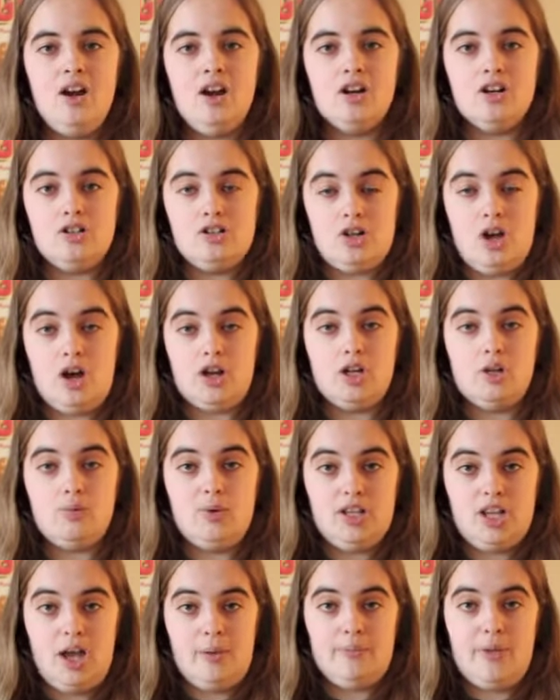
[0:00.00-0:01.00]
her daughter
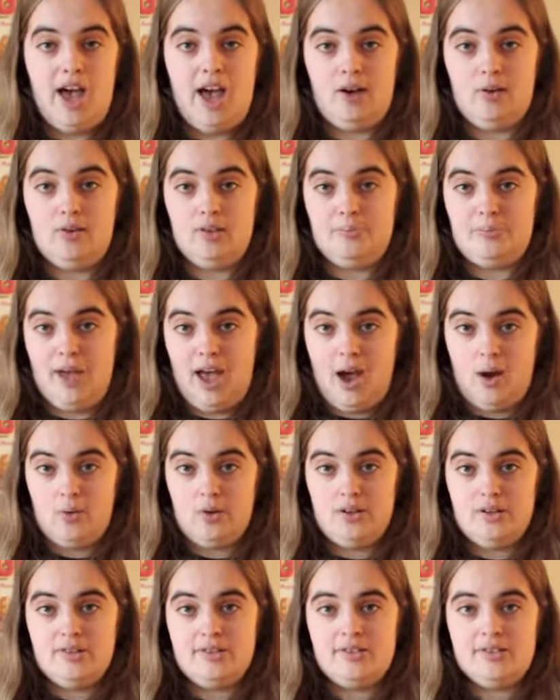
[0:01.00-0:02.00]
would come back with
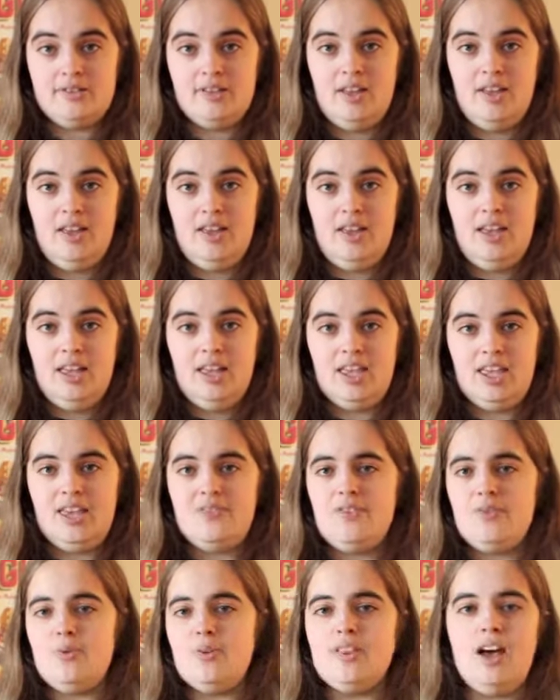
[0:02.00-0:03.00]
powers,
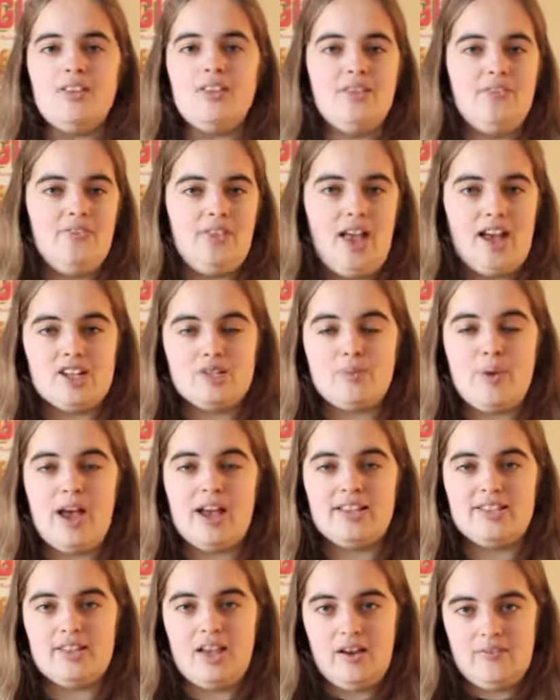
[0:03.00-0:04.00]
even without the
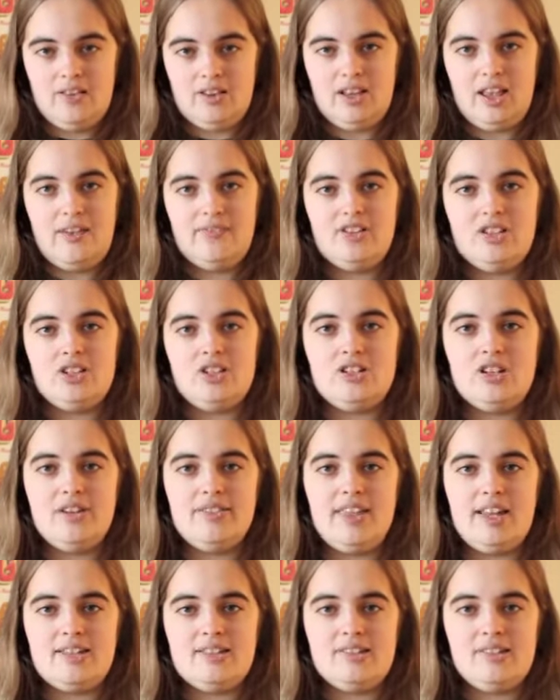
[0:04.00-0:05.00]
flashbacks of Eleven during
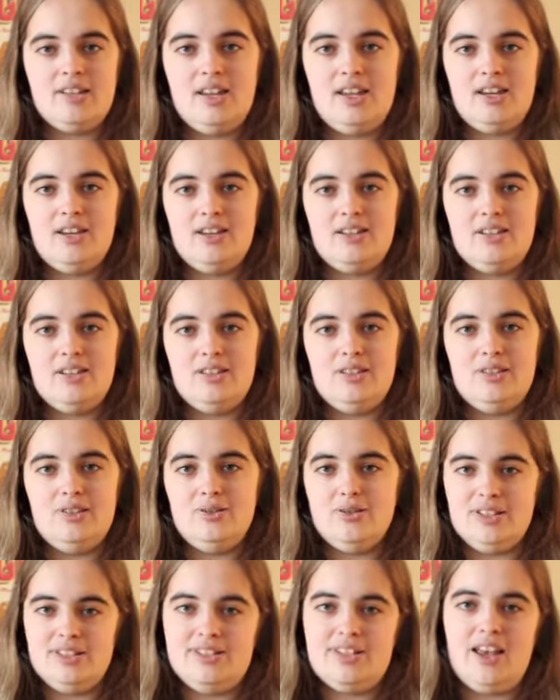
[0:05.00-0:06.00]
that scene, you
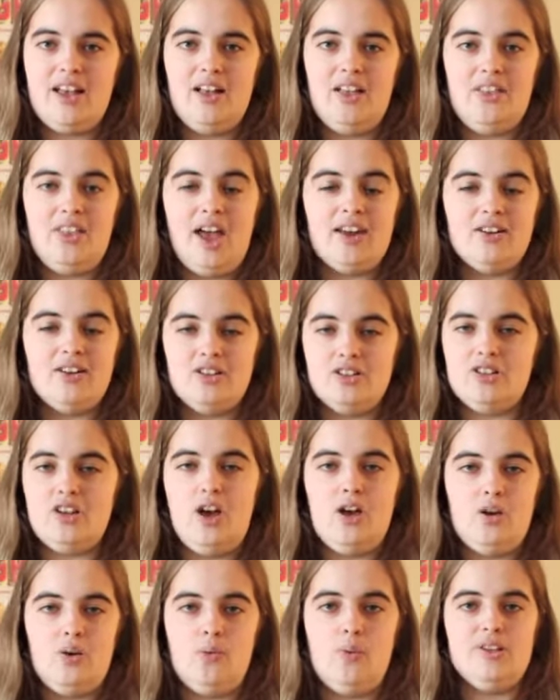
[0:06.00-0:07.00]
could tell that her
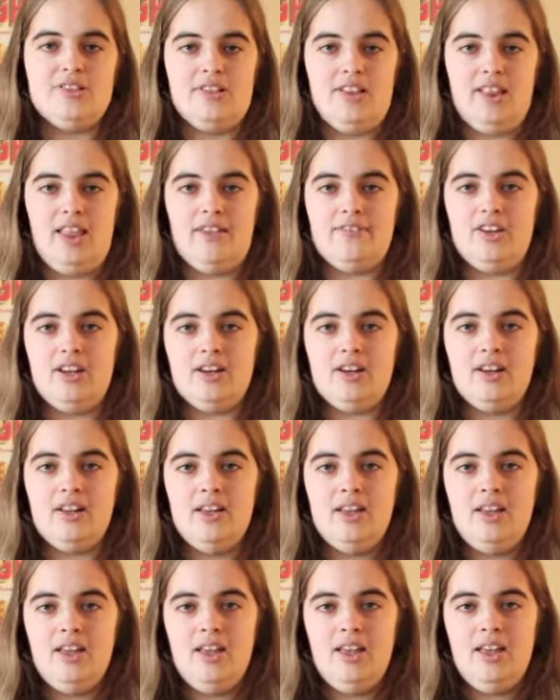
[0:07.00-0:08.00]
daughter was Eleven.
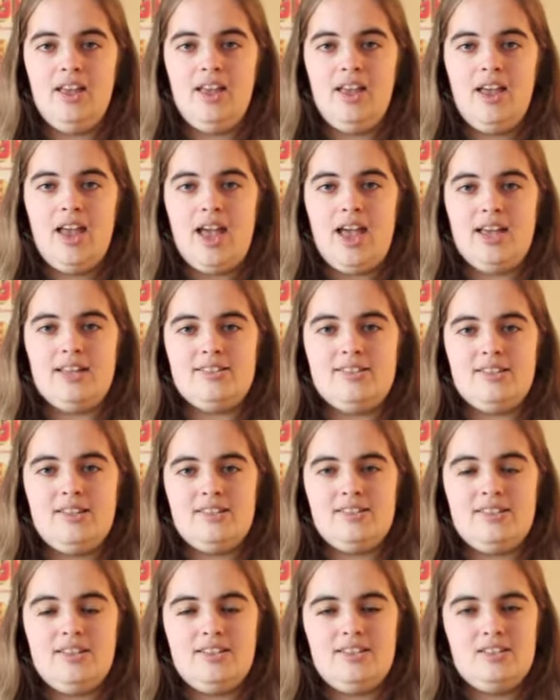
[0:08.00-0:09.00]
And
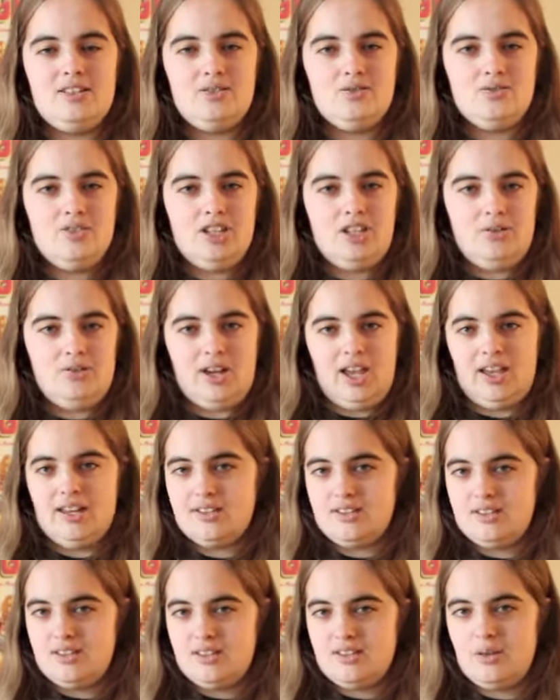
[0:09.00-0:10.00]
since they didn't reunite
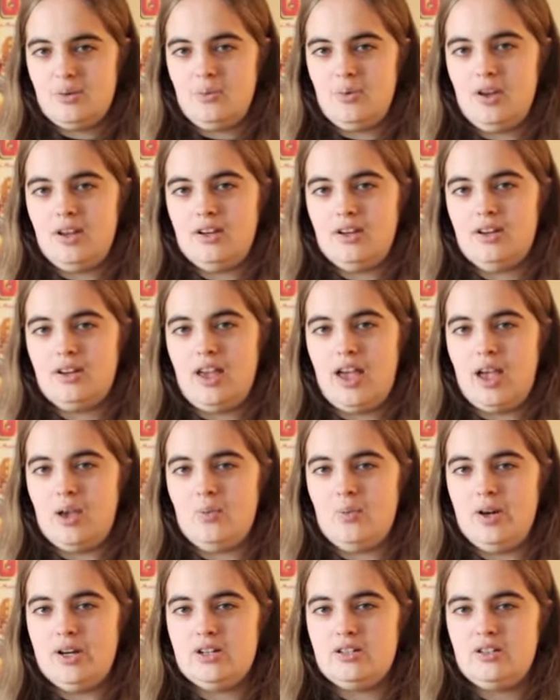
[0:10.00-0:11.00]
in Season 1, I
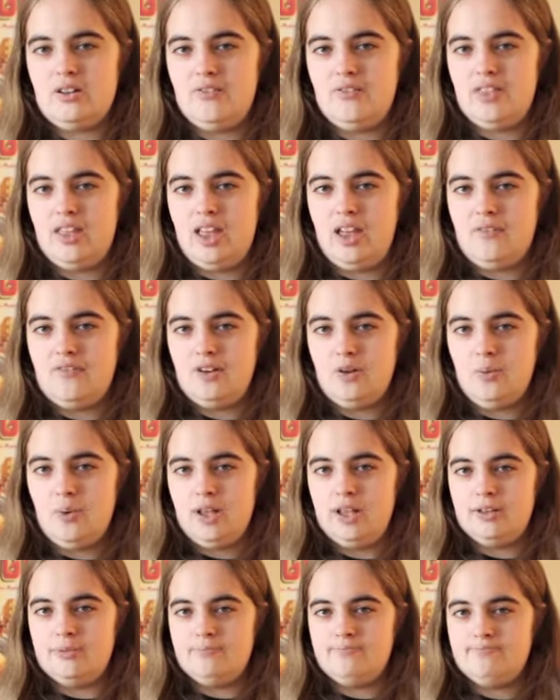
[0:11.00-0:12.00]
wonder if they ever
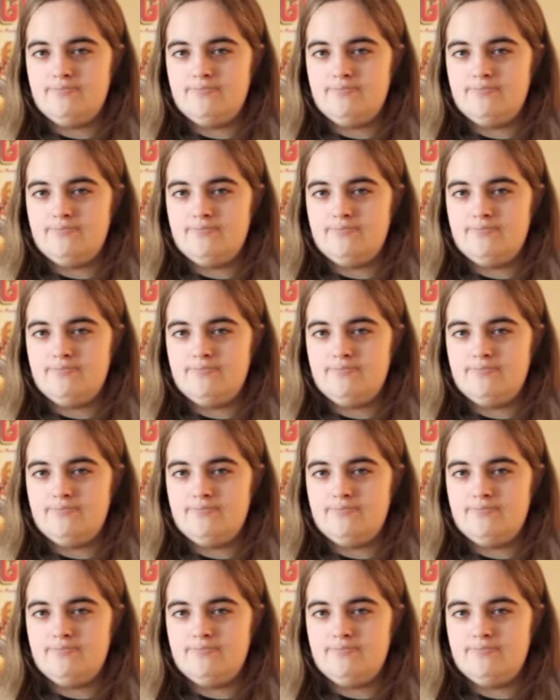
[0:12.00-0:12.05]
will.